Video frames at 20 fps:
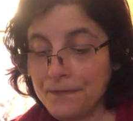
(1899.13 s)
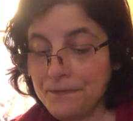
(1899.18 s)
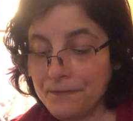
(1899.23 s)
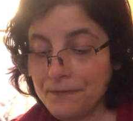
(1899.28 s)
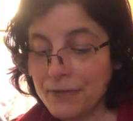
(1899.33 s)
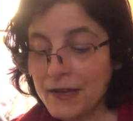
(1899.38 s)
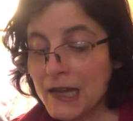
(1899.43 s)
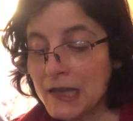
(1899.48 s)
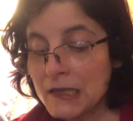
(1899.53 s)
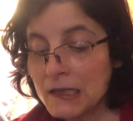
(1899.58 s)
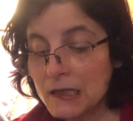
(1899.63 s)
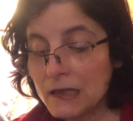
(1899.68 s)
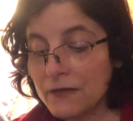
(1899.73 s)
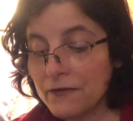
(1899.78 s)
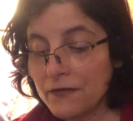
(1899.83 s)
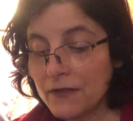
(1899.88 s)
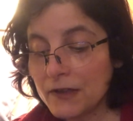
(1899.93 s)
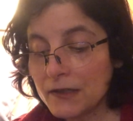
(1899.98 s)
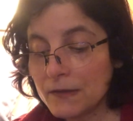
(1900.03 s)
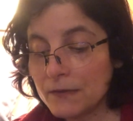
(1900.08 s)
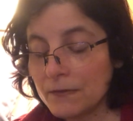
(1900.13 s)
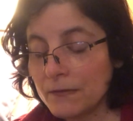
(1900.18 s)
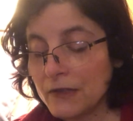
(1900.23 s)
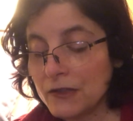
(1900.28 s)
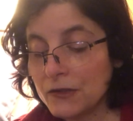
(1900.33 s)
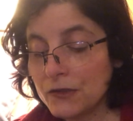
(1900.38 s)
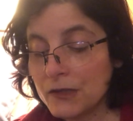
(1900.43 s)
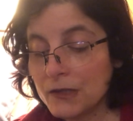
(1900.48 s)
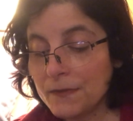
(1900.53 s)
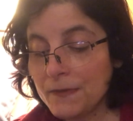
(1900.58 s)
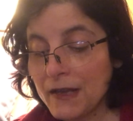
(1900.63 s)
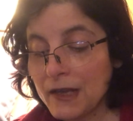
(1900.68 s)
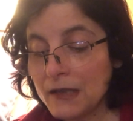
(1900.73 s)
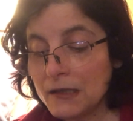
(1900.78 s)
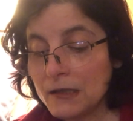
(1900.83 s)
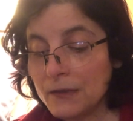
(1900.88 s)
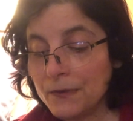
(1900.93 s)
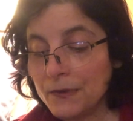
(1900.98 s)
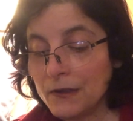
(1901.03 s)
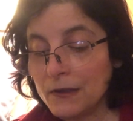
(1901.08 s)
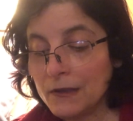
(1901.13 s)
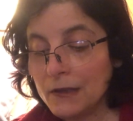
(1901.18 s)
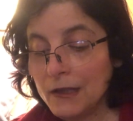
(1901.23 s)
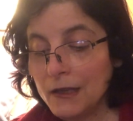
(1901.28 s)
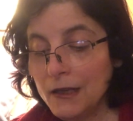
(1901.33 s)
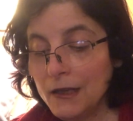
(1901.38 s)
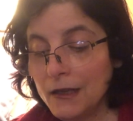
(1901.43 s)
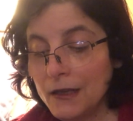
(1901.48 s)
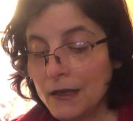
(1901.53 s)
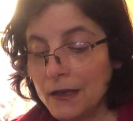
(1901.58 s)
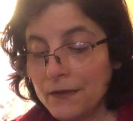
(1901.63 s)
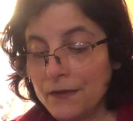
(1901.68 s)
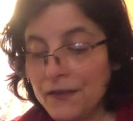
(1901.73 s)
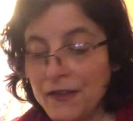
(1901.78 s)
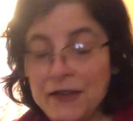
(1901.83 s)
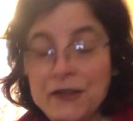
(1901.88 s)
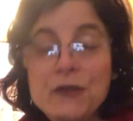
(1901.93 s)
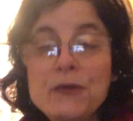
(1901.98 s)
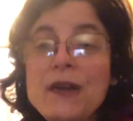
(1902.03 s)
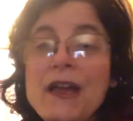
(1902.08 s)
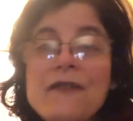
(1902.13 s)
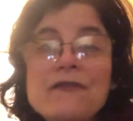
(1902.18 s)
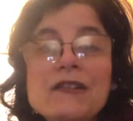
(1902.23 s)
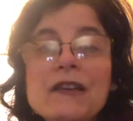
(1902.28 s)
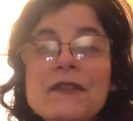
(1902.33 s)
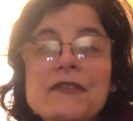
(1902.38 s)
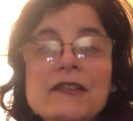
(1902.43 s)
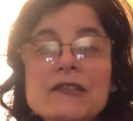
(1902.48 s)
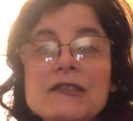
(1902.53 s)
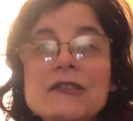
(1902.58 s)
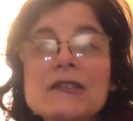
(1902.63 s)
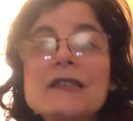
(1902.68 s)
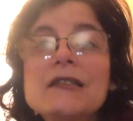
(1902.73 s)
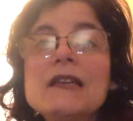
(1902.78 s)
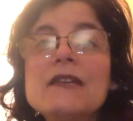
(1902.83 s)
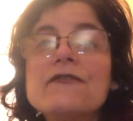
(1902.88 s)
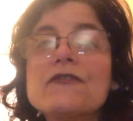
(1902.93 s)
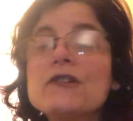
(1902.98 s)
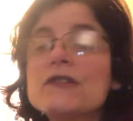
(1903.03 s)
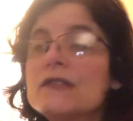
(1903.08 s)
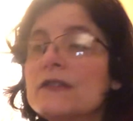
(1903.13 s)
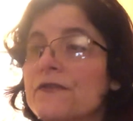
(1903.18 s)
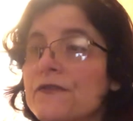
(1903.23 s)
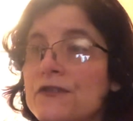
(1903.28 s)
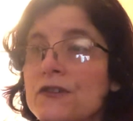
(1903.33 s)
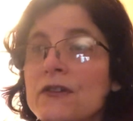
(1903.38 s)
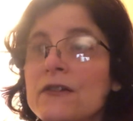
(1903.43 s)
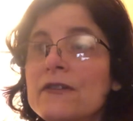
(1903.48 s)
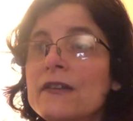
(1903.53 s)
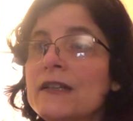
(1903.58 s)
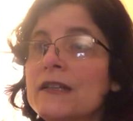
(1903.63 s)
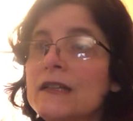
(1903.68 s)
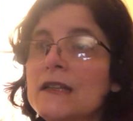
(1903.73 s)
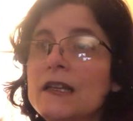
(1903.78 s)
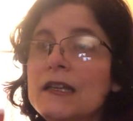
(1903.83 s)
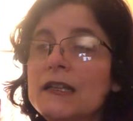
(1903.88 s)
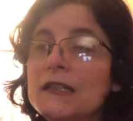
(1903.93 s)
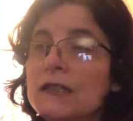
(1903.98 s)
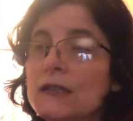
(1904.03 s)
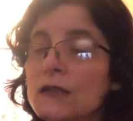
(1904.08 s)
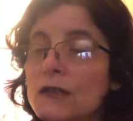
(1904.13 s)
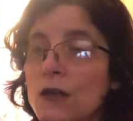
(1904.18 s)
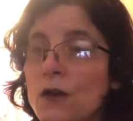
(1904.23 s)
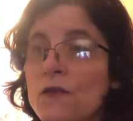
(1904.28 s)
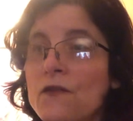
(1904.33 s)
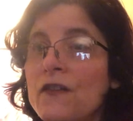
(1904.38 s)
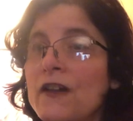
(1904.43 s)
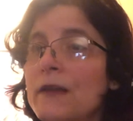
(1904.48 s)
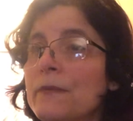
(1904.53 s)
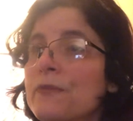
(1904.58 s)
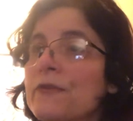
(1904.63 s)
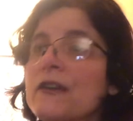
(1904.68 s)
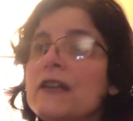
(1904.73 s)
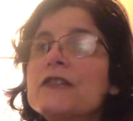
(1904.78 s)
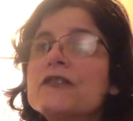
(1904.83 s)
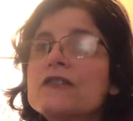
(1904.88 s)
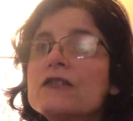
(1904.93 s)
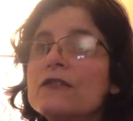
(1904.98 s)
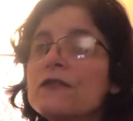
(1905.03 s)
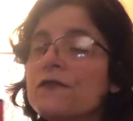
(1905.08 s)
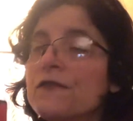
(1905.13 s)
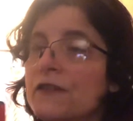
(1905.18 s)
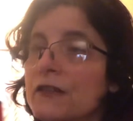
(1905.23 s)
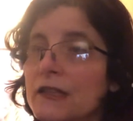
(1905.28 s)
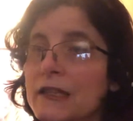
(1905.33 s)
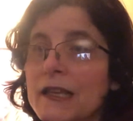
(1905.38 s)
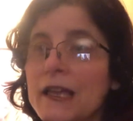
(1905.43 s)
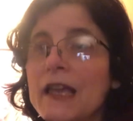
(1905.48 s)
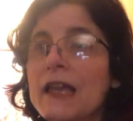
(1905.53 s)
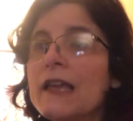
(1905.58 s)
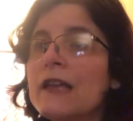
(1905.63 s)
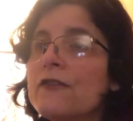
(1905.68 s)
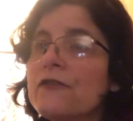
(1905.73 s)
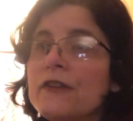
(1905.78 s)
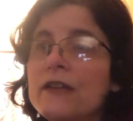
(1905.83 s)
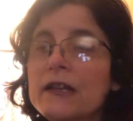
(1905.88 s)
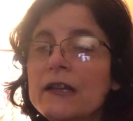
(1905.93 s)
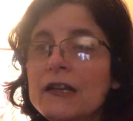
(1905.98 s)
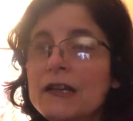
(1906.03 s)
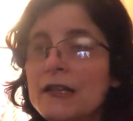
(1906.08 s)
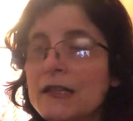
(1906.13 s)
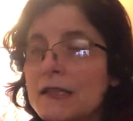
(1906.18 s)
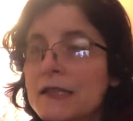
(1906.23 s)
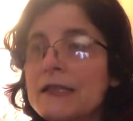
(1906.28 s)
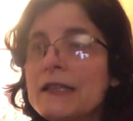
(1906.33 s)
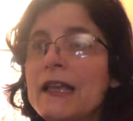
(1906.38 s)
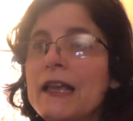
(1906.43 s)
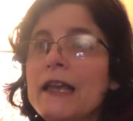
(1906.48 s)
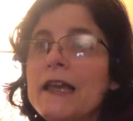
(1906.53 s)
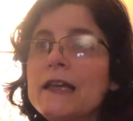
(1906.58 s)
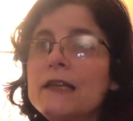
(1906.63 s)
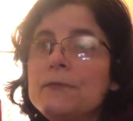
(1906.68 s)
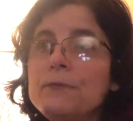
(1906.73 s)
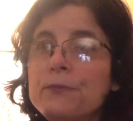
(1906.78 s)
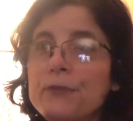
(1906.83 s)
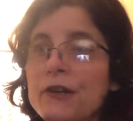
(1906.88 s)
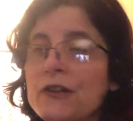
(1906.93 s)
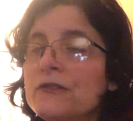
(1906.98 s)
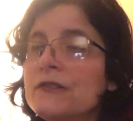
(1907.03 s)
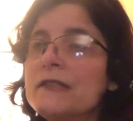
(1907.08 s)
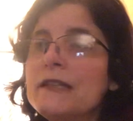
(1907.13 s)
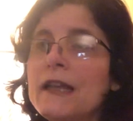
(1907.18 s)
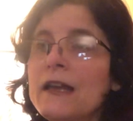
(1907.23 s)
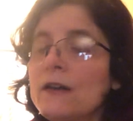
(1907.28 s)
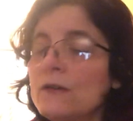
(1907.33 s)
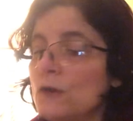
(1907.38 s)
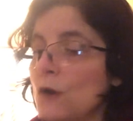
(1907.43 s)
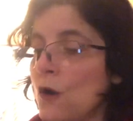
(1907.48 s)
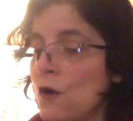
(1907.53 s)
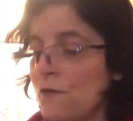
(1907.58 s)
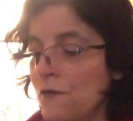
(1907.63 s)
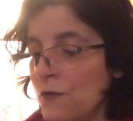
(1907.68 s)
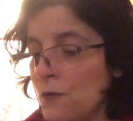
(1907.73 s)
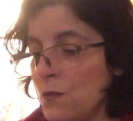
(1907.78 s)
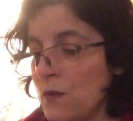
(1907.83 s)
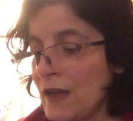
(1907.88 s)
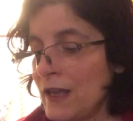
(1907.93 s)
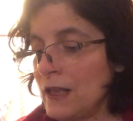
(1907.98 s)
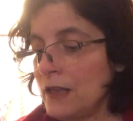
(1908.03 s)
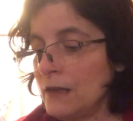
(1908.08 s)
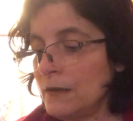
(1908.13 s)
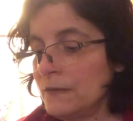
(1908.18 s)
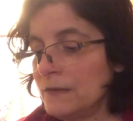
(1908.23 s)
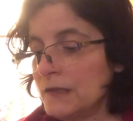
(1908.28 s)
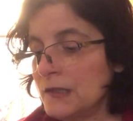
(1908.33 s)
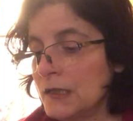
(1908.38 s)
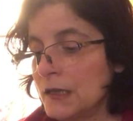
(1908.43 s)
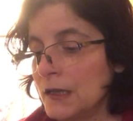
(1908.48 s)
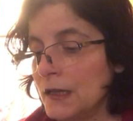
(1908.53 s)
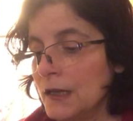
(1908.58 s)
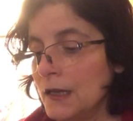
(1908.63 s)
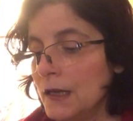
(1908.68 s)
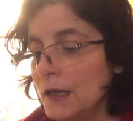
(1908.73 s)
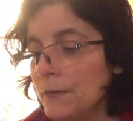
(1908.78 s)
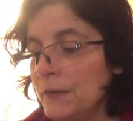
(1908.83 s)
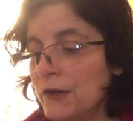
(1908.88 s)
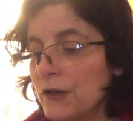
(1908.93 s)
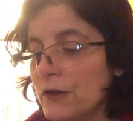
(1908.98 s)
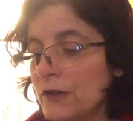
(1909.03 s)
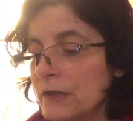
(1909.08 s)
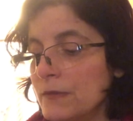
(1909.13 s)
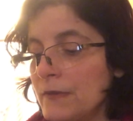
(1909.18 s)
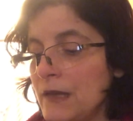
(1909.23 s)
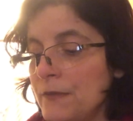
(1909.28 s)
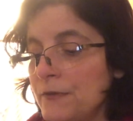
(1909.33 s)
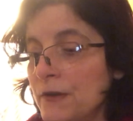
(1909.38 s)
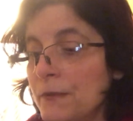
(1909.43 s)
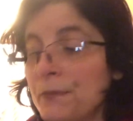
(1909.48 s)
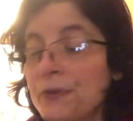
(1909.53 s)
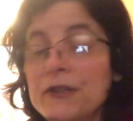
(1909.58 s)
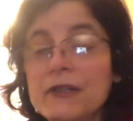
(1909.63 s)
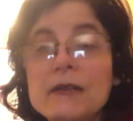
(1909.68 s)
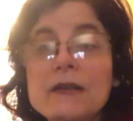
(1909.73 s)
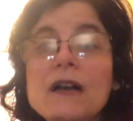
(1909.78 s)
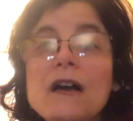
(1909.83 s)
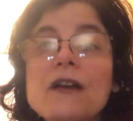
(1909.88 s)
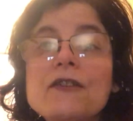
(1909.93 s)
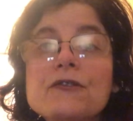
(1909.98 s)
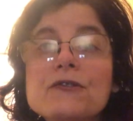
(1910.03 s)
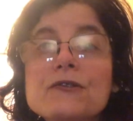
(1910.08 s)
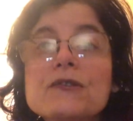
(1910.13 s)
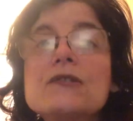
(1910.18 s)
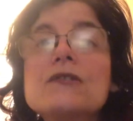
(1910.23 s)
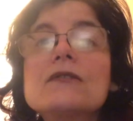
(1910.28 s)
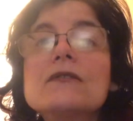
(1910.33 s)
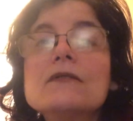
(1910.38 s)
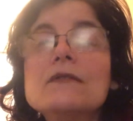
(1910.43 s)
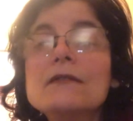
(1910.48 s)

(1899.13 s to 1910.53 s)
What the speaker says: positive as much as possible, then you have nothing to give. Because if you're in a low vibration, you're feeling angry, sad, burnt out, overwhelmed, because maybe you're putting others